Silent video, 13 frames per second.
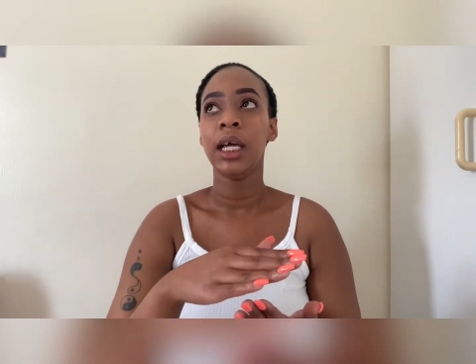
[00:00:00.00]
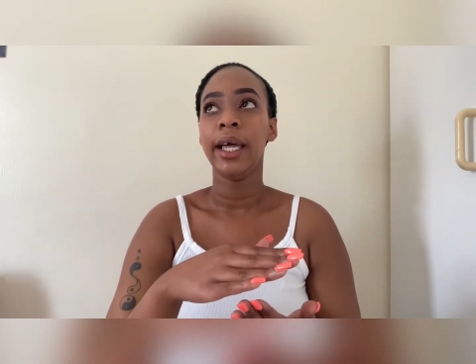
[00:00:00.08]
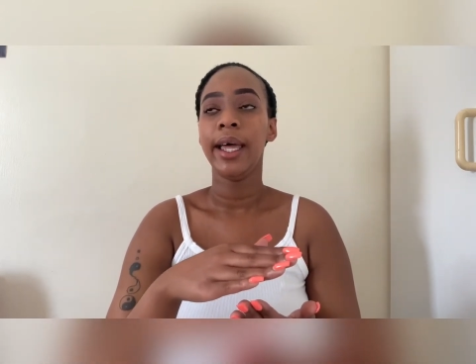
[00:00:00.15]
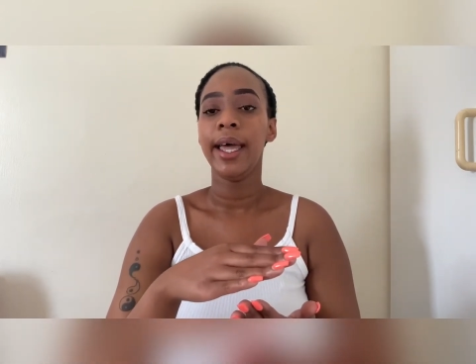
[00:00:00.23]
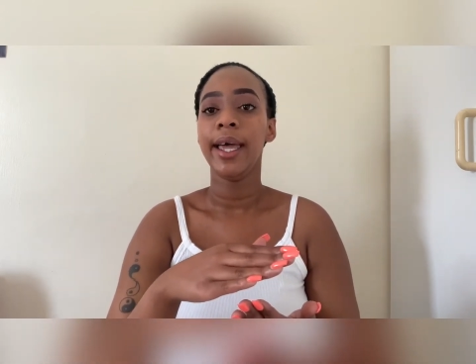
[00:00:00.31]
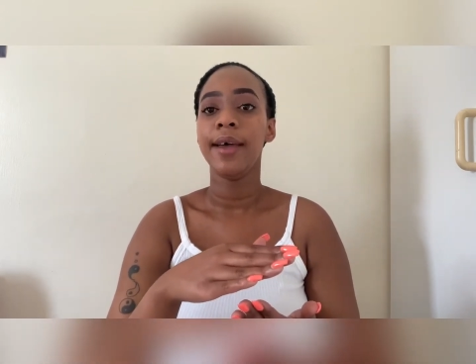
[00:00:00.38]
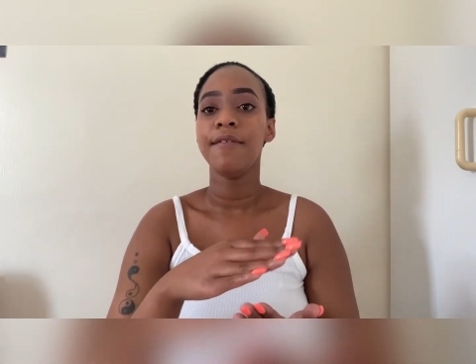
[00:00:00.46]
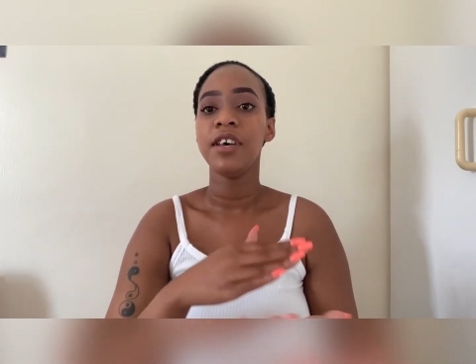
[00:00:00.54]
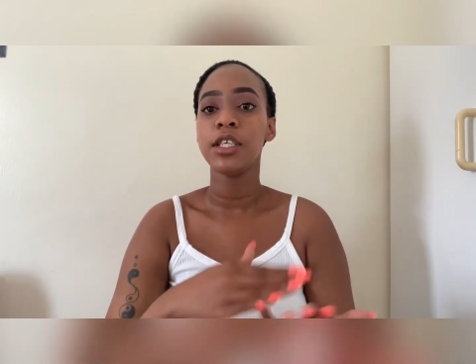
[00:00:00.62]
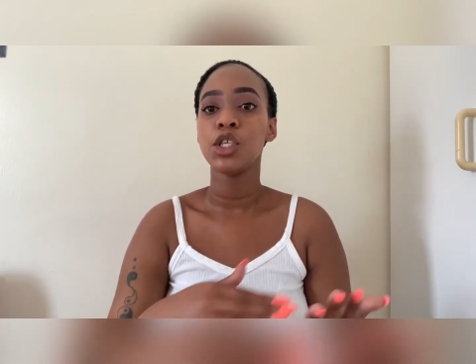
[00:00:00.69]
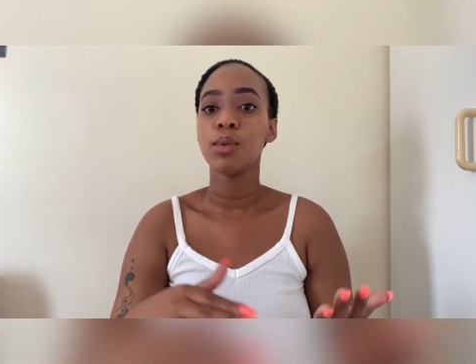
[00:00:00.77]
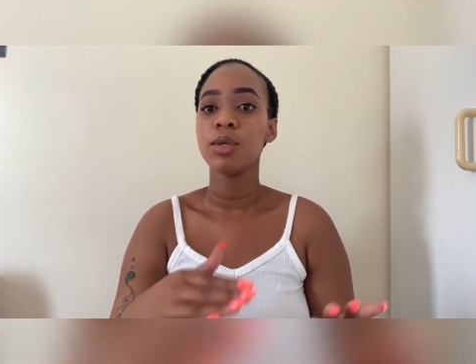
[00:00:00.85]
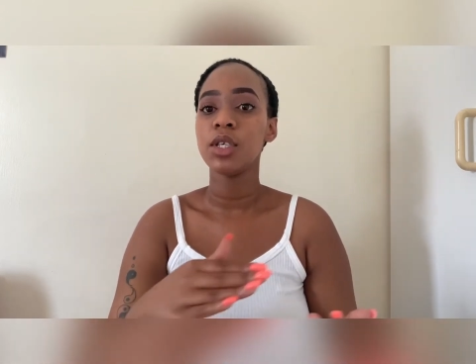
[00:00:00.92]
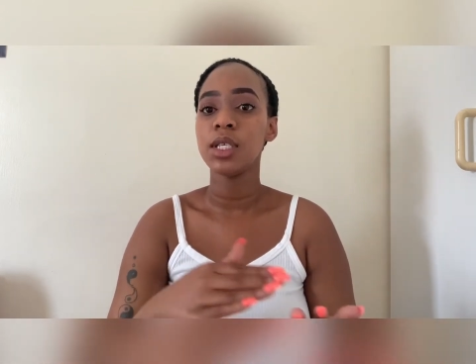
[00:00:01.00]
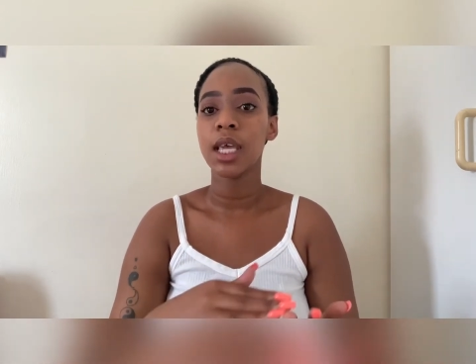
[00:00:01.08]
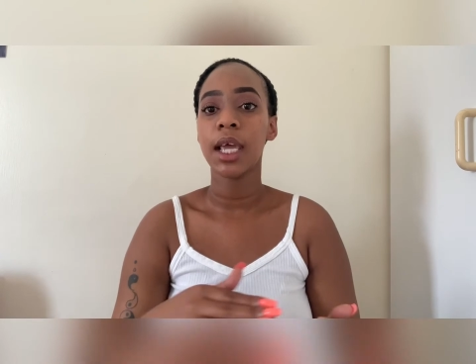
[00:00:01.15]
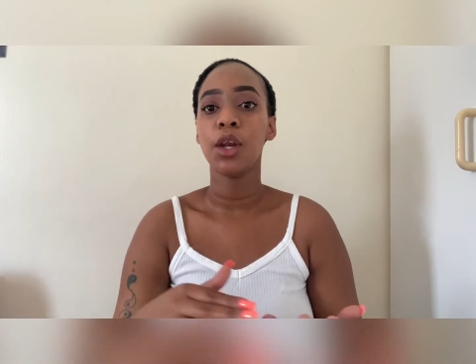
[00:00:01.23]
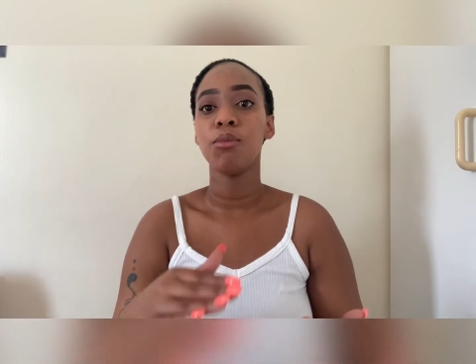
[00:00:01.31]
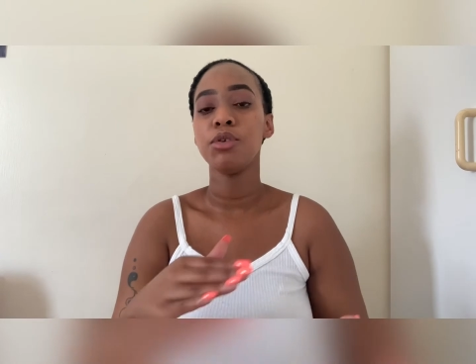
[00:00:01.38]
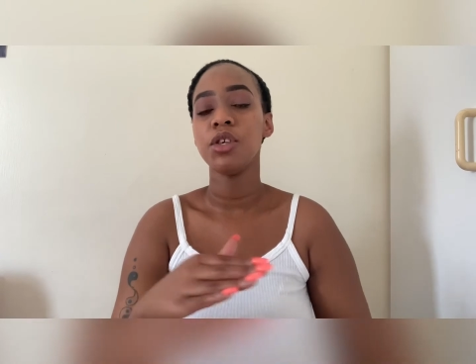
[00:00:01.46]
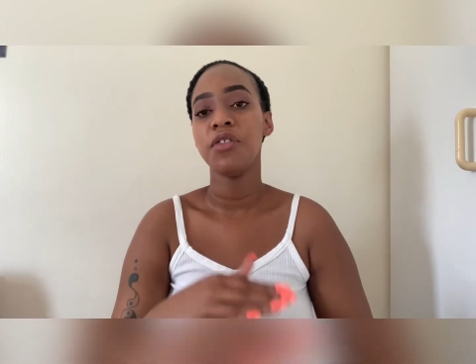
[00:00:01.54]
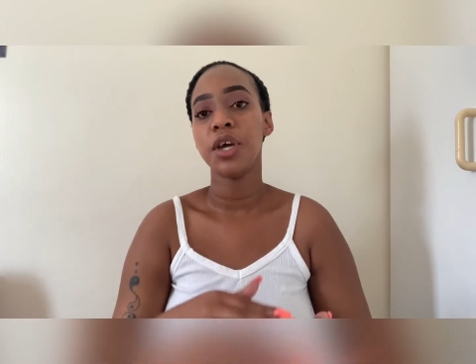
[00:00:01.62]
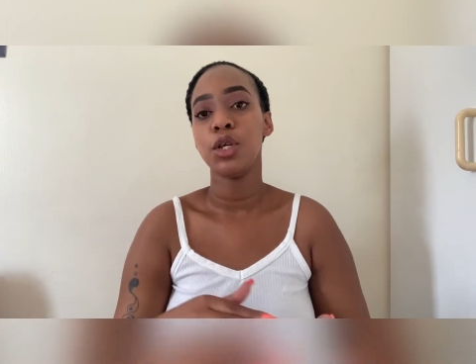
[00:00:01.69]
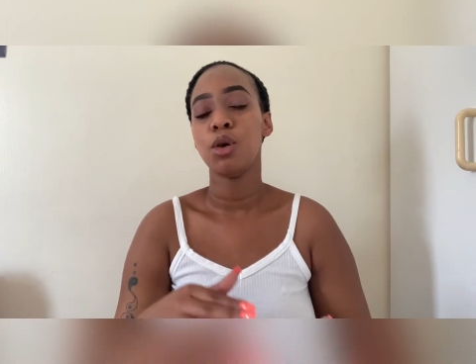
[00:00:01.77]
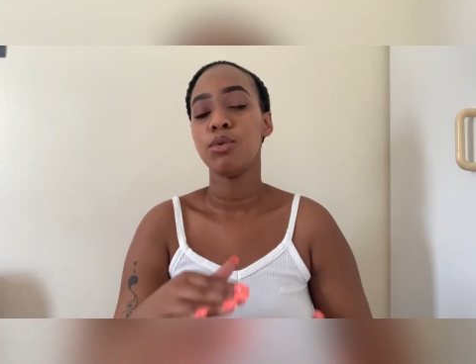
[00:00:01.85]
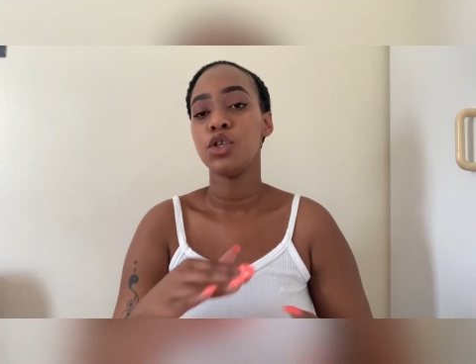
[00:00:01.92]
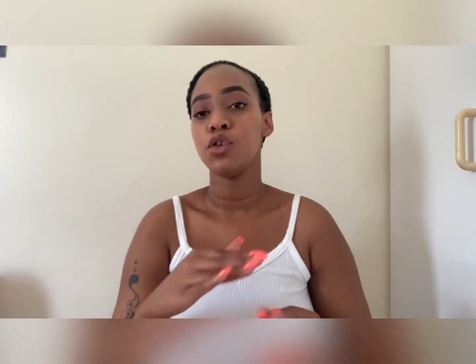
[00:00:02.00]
a first option, second option, third option,